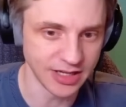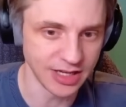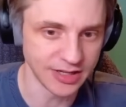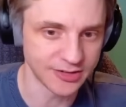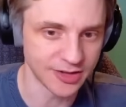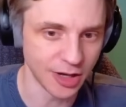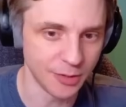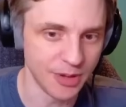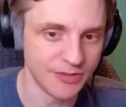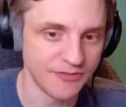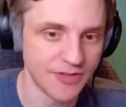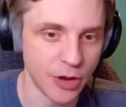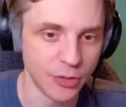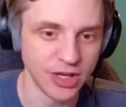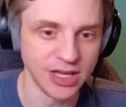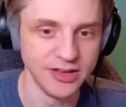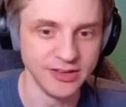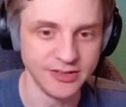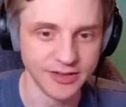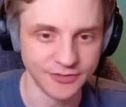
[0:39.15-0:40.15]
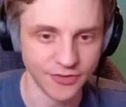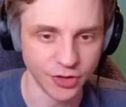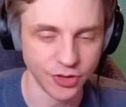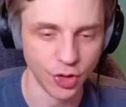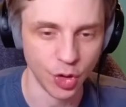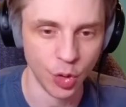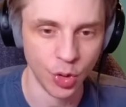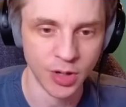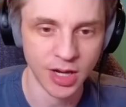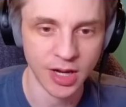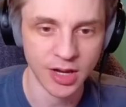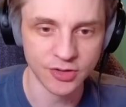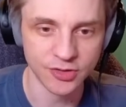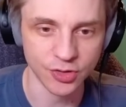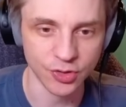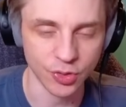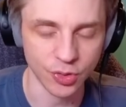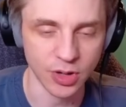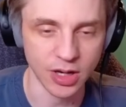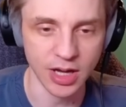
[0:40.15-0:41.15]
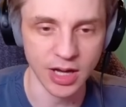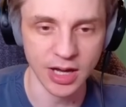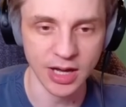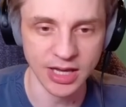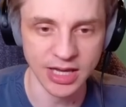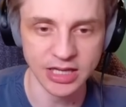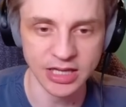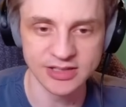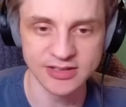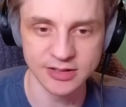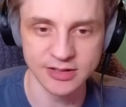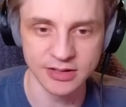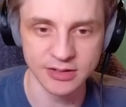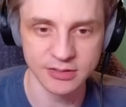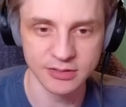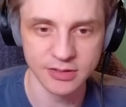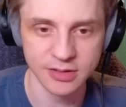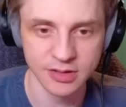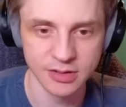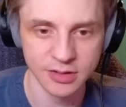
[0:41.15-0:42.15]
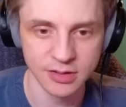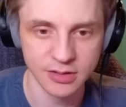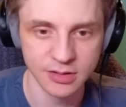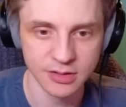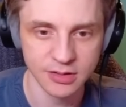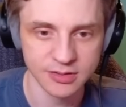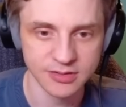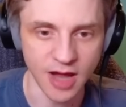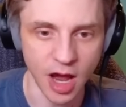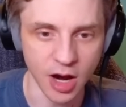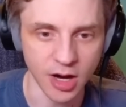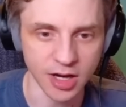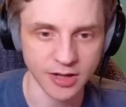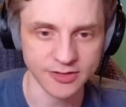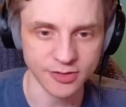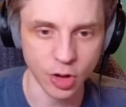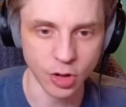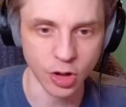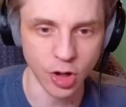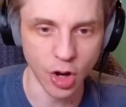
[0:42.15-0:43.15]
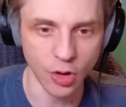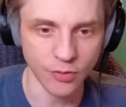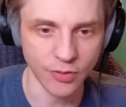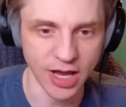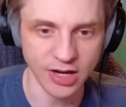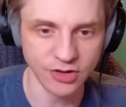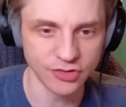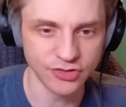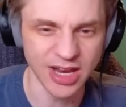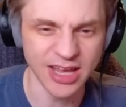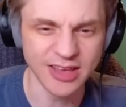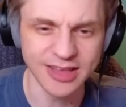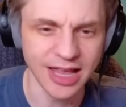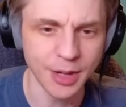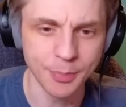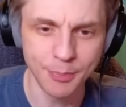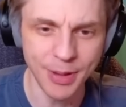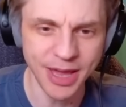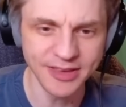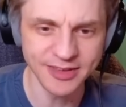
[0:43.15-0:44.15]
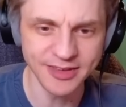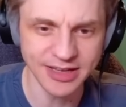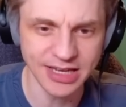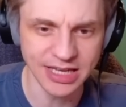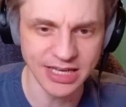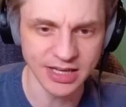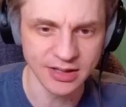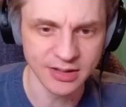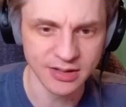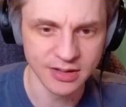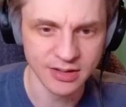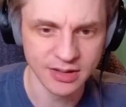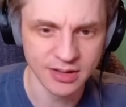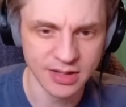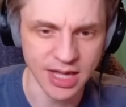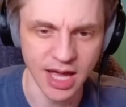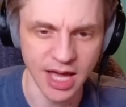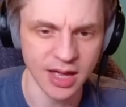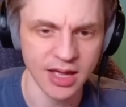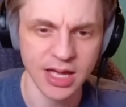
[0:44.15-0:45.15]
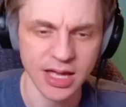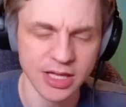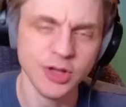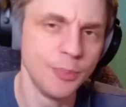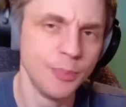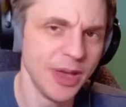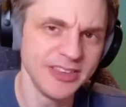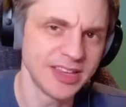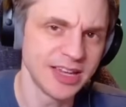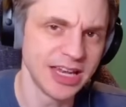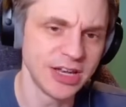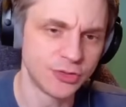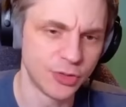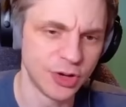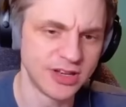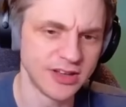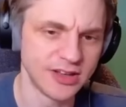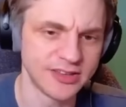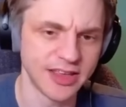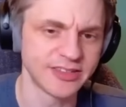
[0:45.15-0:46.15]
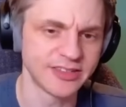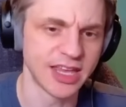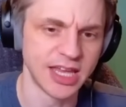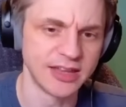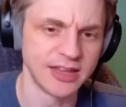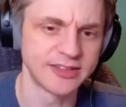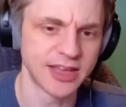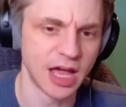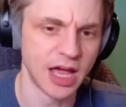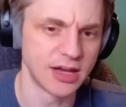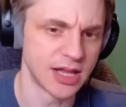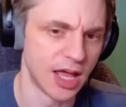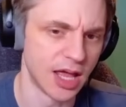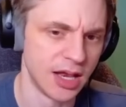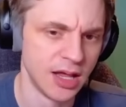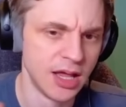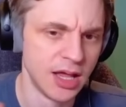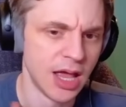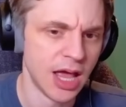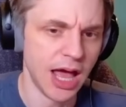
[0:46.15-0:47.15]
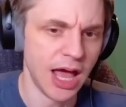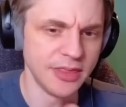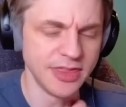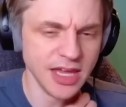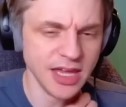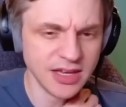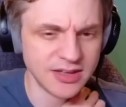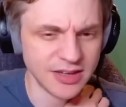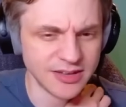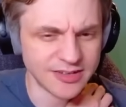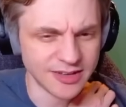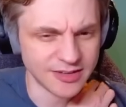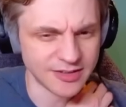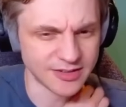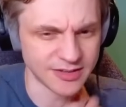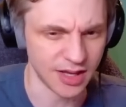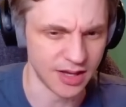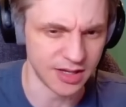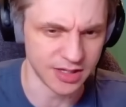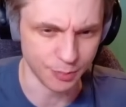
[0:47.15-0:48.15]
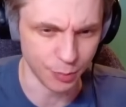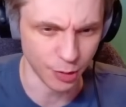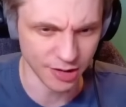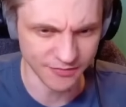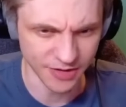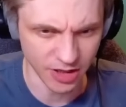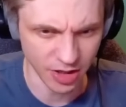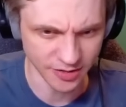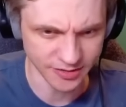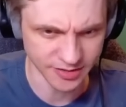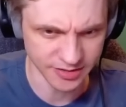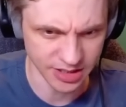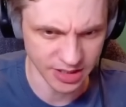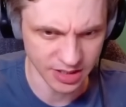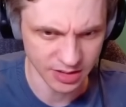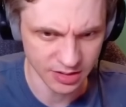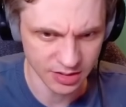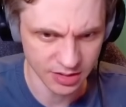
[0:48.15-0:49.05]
It's going to be very easy for you to hit targets on long range. There's like basically, yeah, you basically treat this as a hit scan gun. I think this is the bullet velocity.